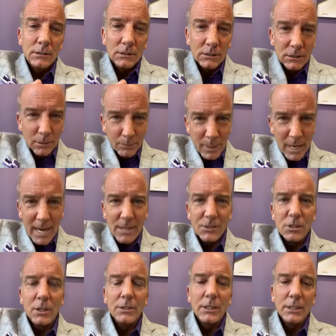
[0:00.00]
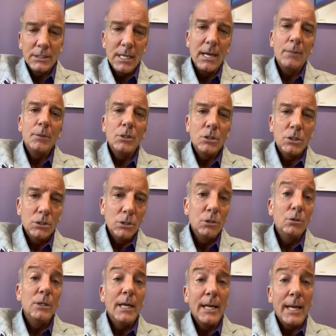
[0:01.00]
to pass on the damage in
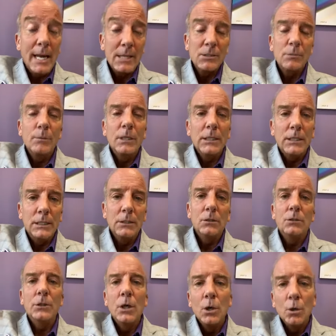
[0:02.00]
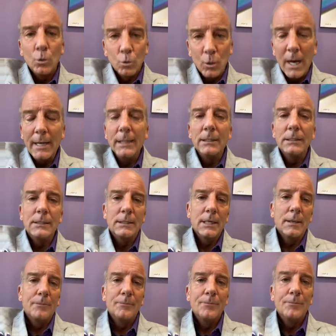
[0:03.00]
you that hasn't been healed right into
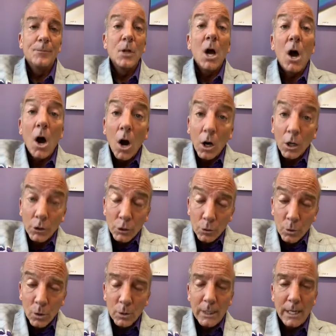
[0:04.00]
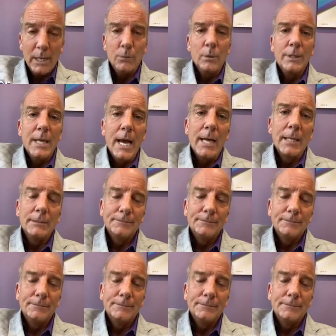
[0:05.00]
them. Are you okay with that?